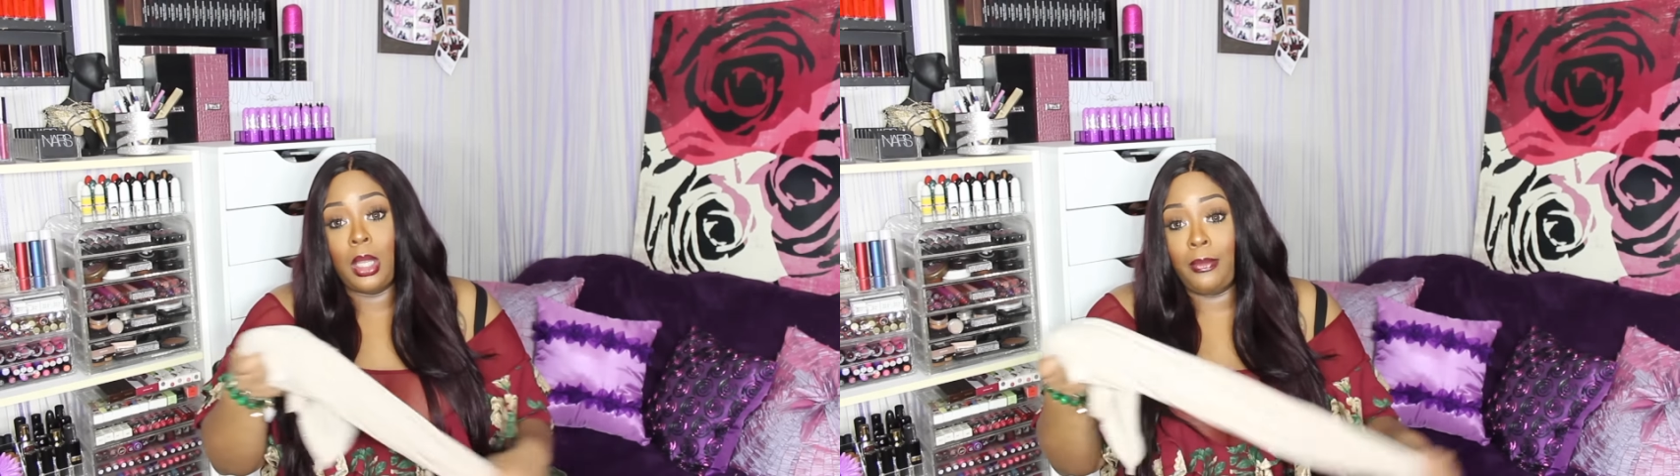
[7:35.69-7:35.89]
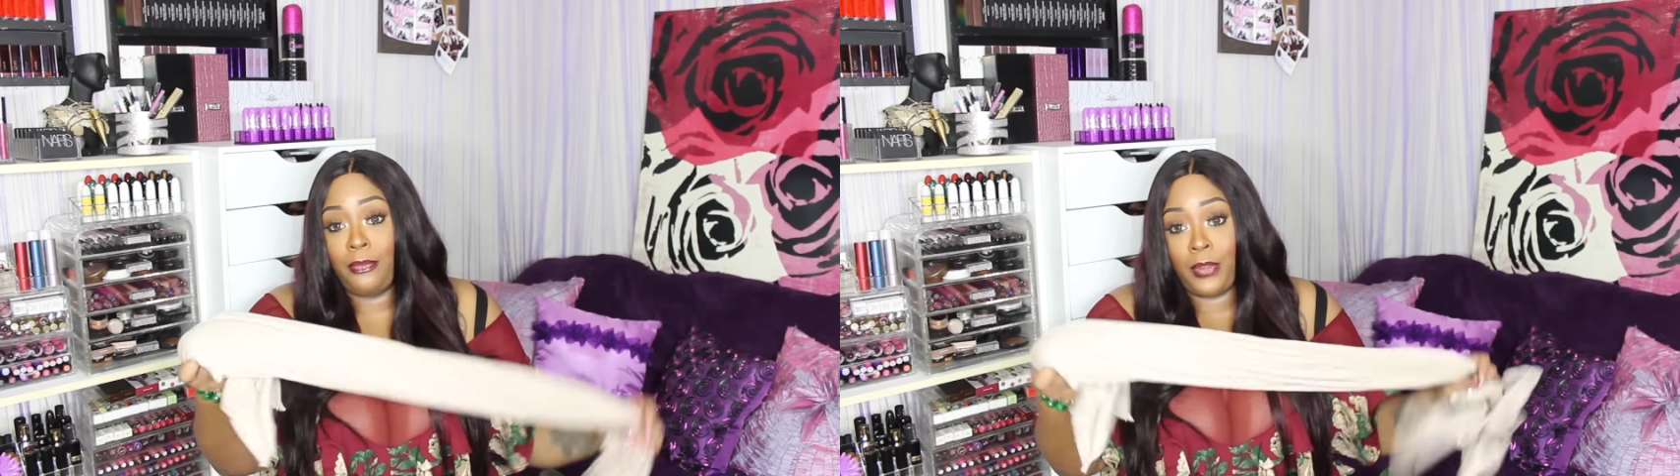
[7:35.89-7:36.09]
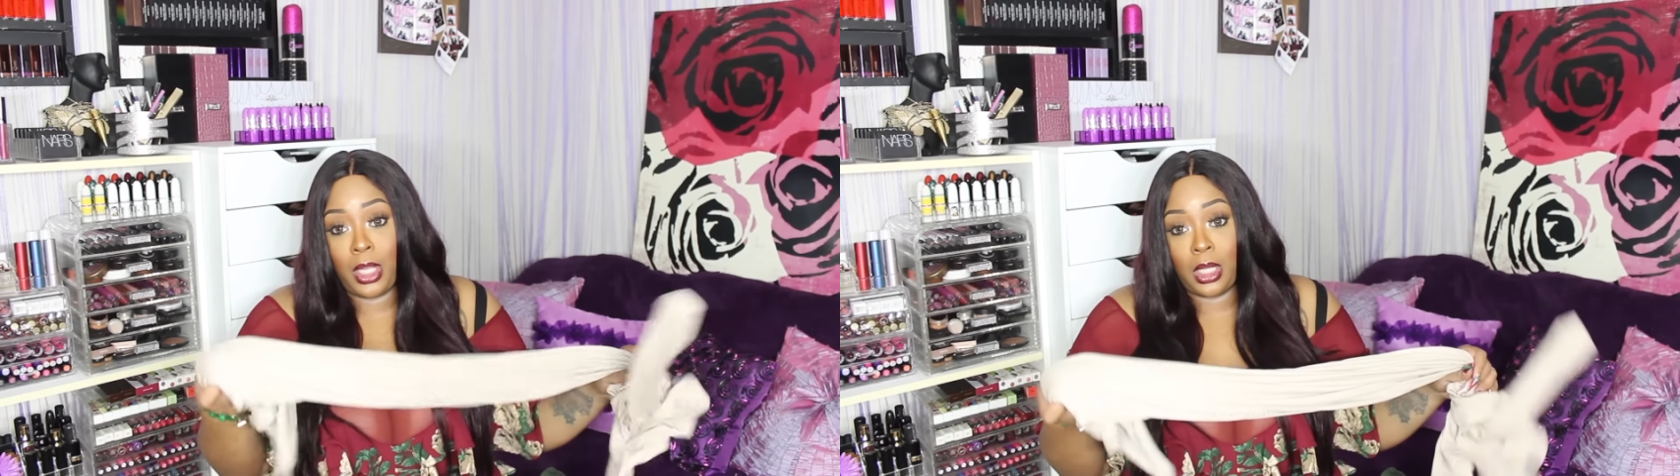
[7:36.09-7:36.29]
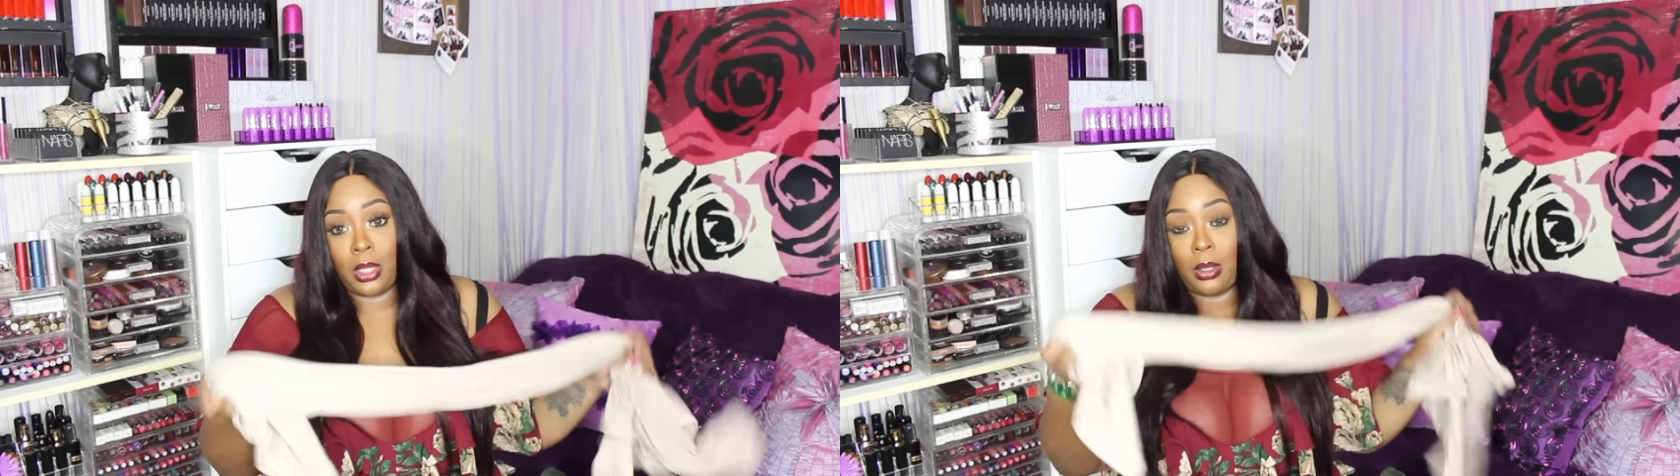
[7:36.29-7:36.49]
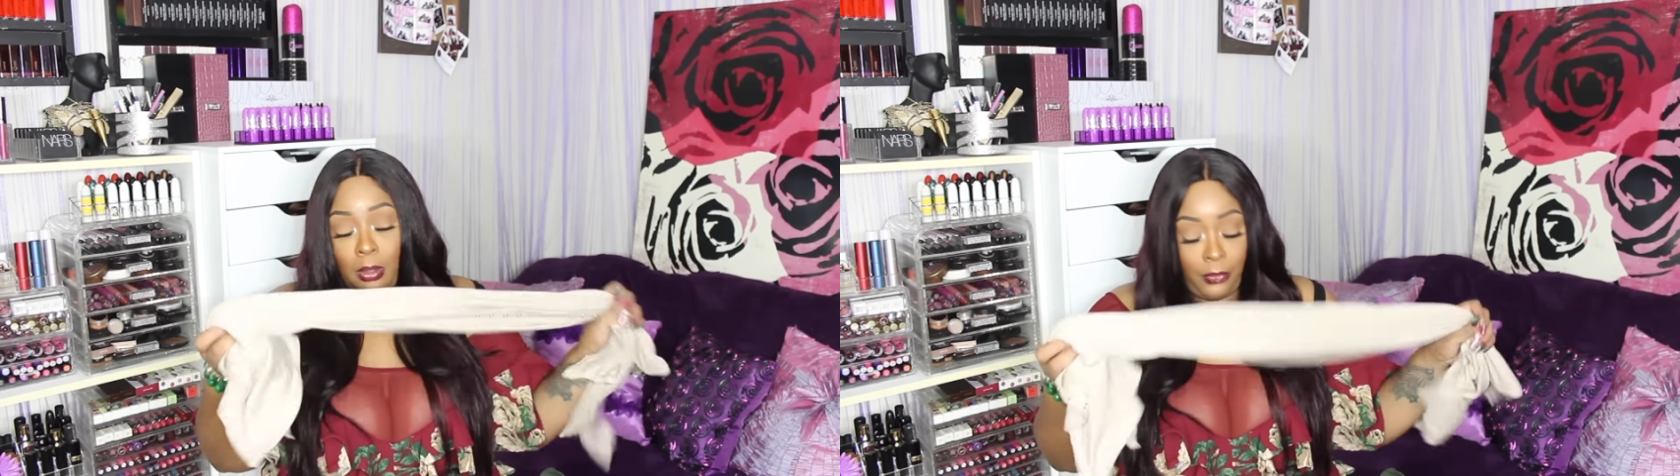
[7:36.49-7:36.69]
it
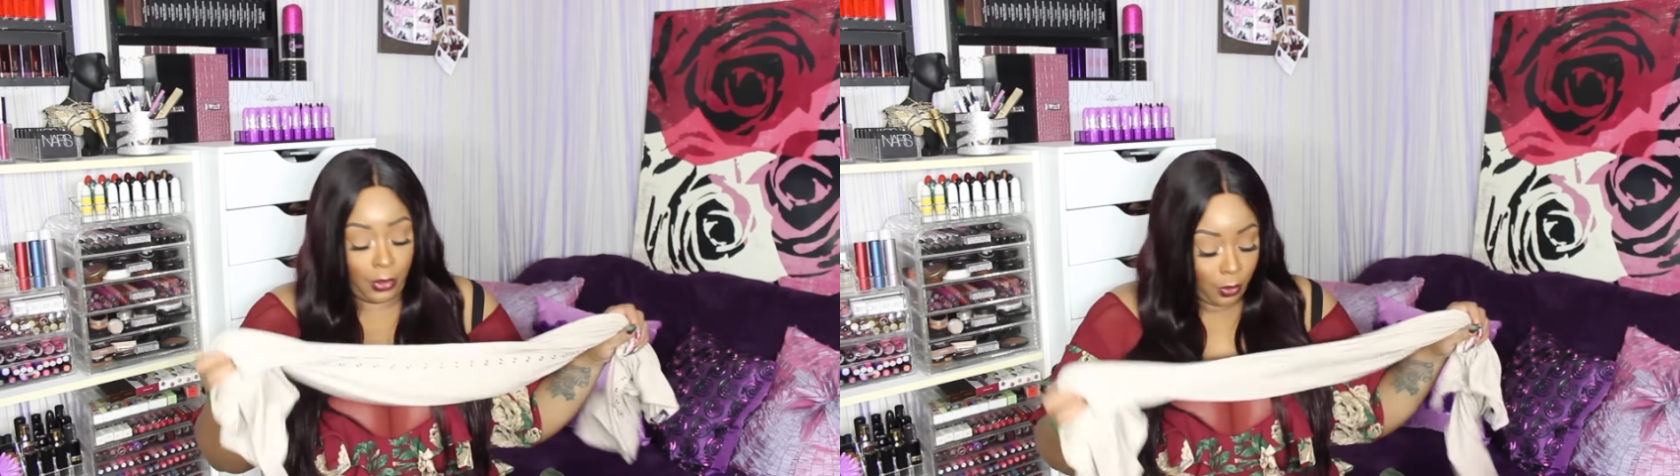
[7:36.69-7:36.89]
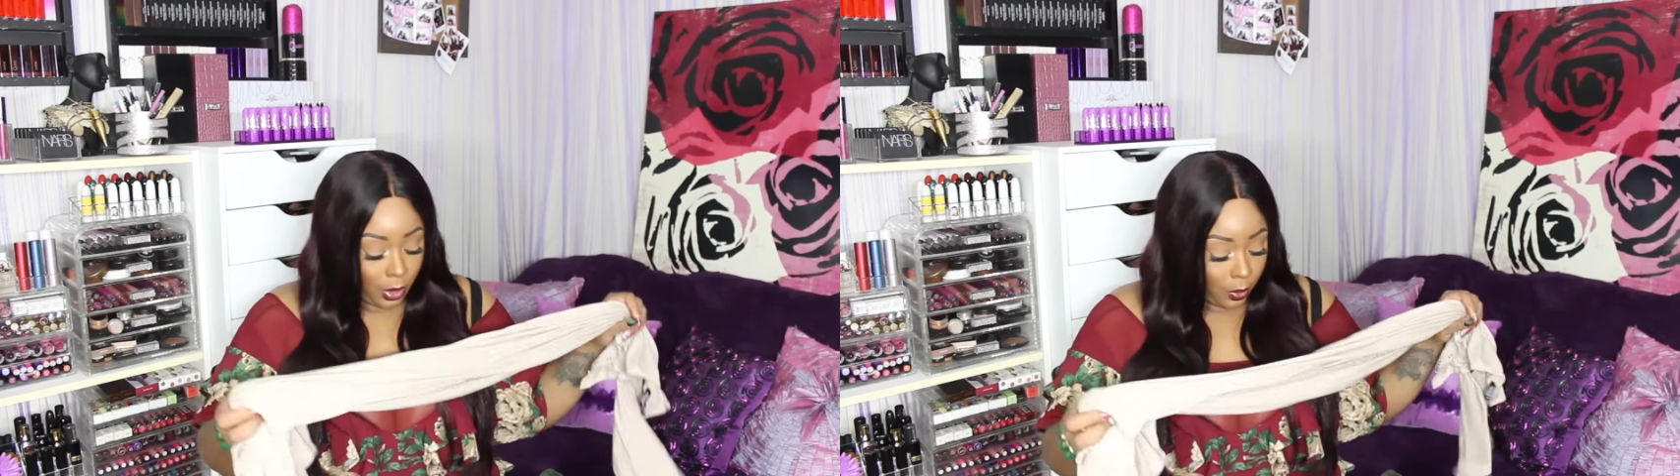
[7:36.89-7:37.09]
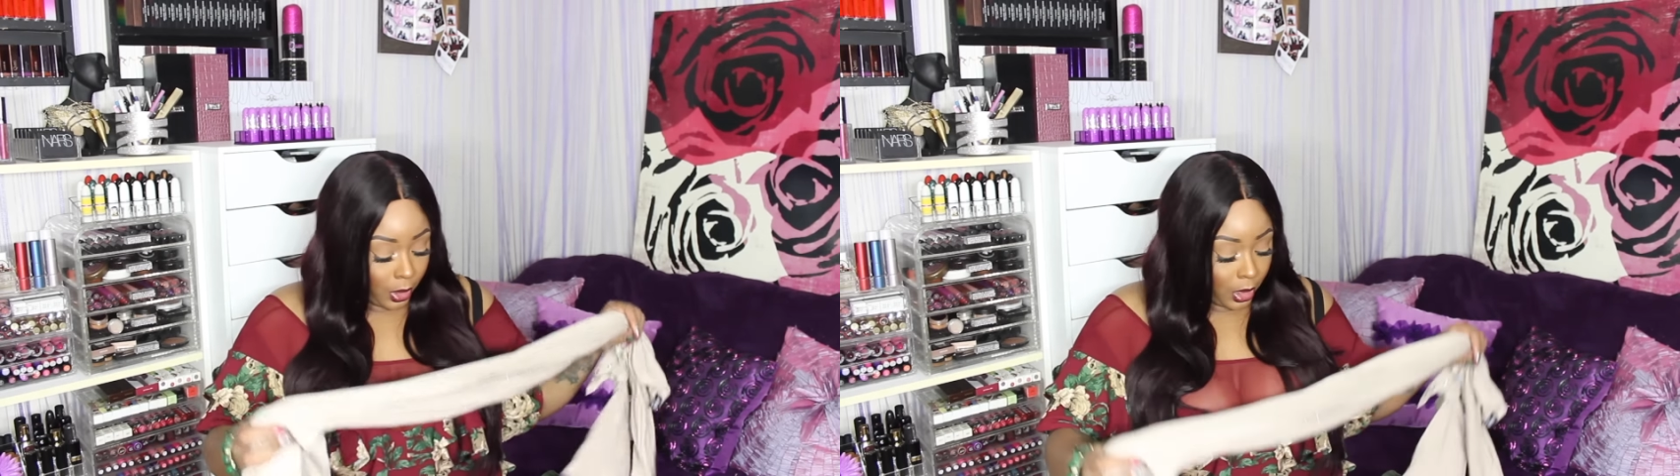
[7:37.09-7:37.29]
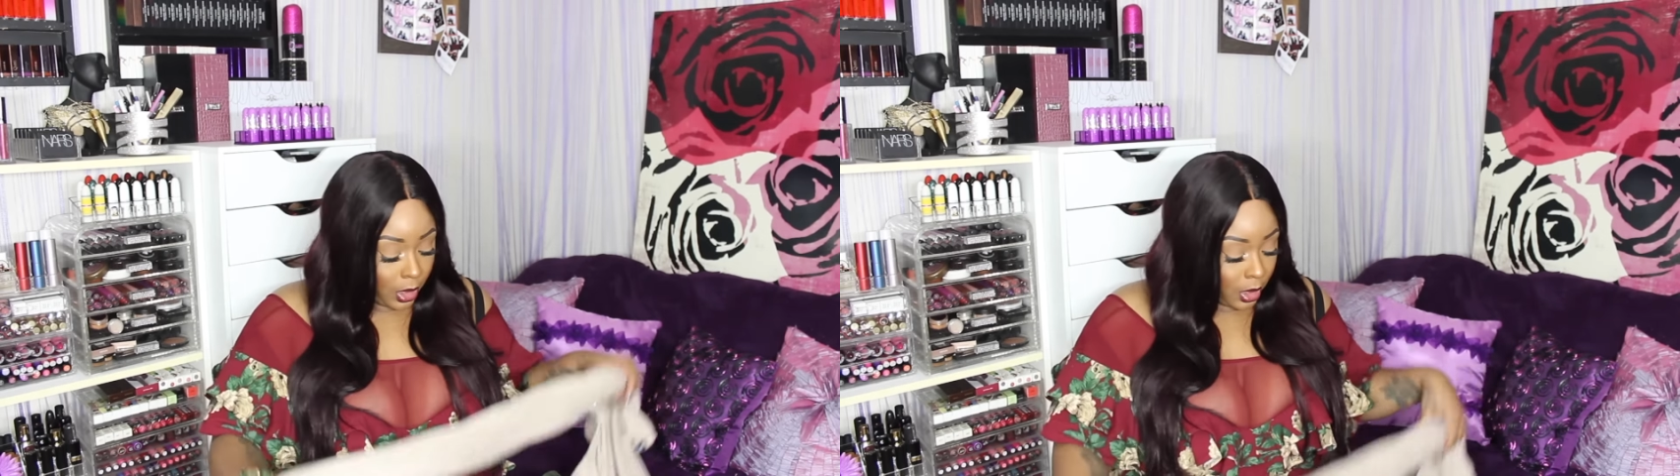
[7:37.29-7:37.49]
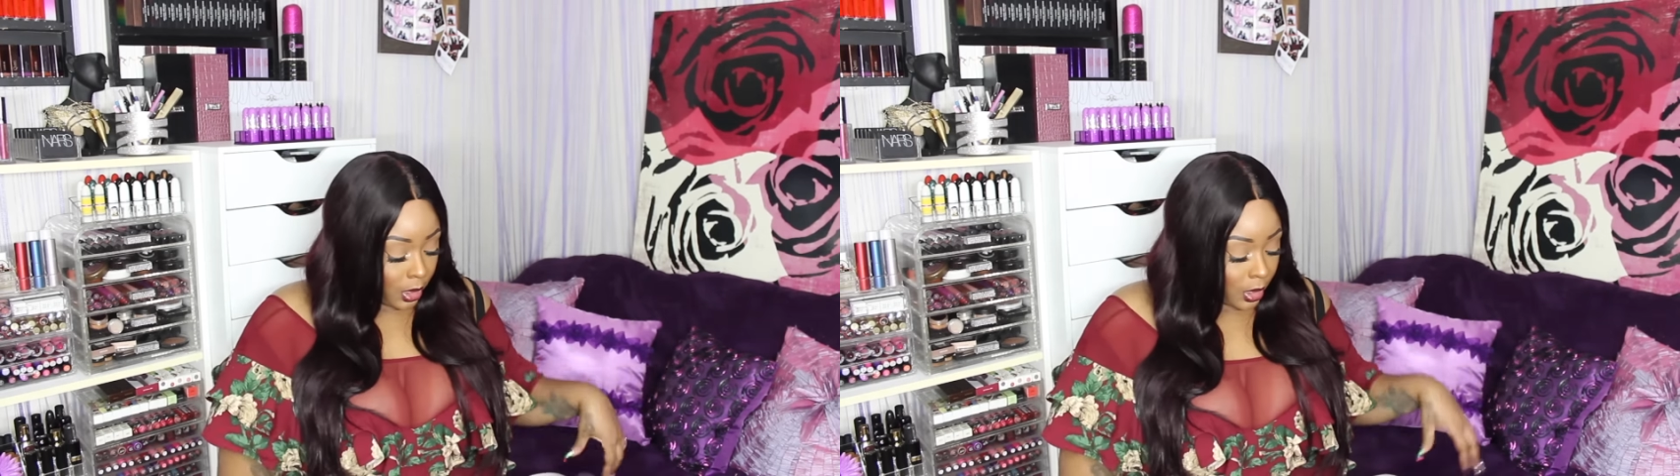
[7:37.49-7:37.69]
fit really, really good.